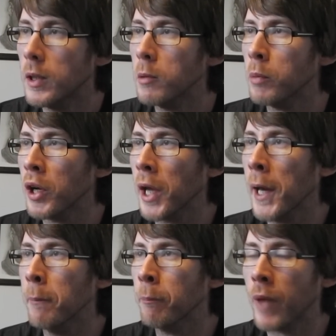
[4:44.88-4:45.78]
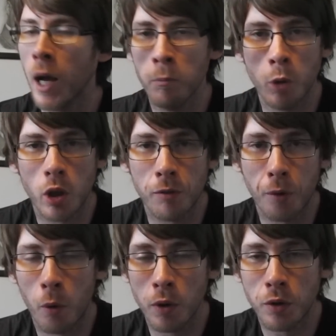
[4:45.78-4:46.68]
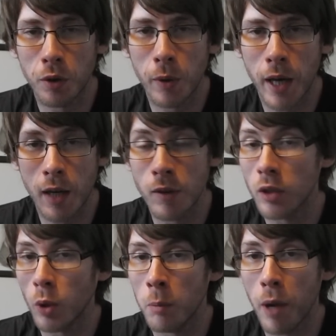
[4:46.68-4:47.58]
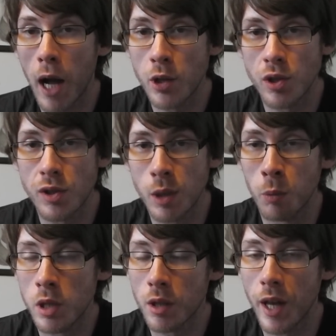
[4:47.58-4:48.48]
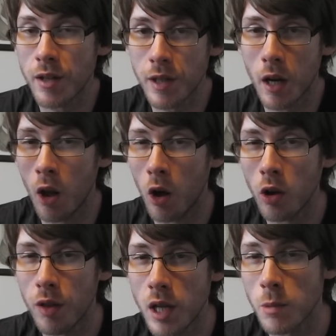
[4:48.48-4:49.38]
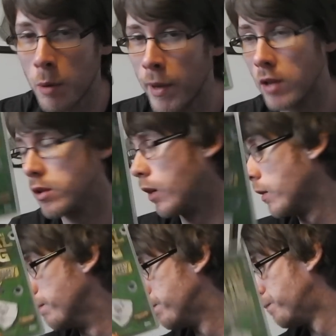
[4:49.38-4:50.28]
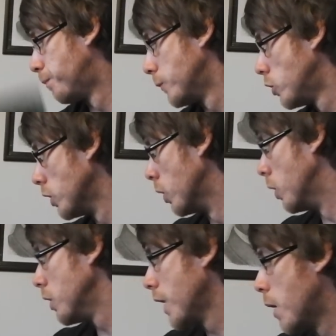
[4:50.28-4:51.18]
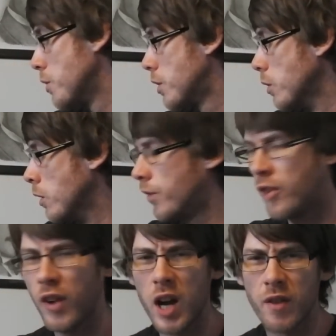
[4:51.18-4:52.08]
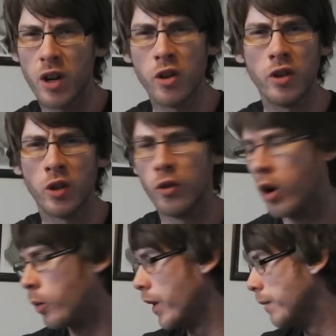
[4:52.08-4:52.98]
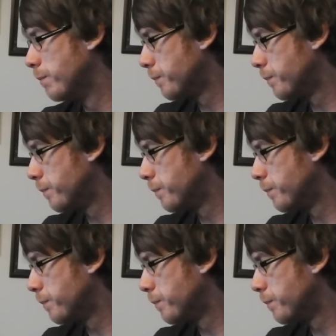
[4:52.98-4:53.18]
But um, I'm looking forward to uh, giving this one a bash and seeing what it's like. I hear a lot of good things about Metal Slug. So that was cool. And for a fiver, I couldn't really go wrong with that.